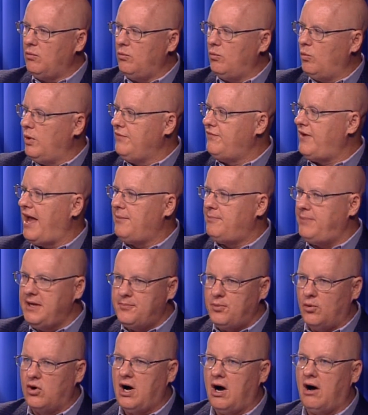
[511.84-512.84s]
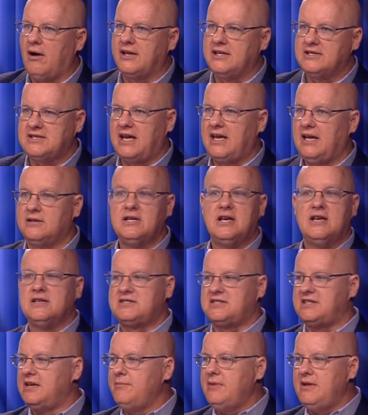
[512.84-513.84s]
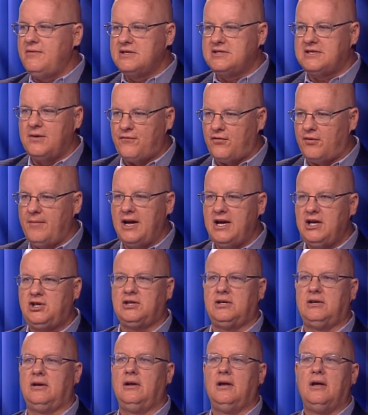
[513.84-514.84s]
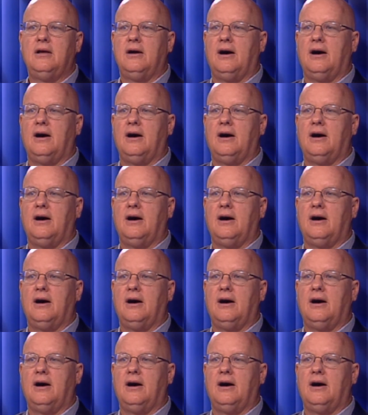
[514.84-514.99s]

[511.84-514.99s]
We've had people calling saying, send me this information.